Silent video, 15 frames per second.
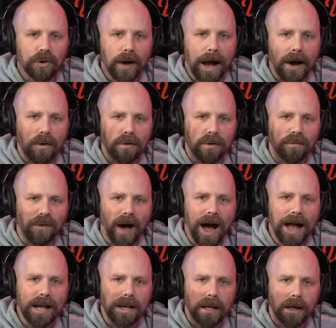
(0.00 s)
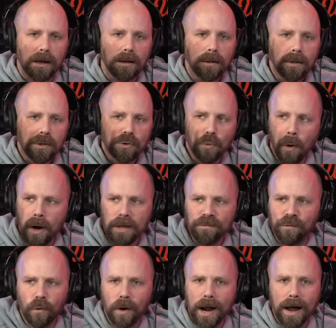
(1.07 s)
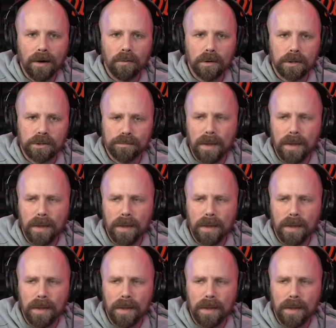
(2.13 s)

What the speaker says: out of hiding 24 hours,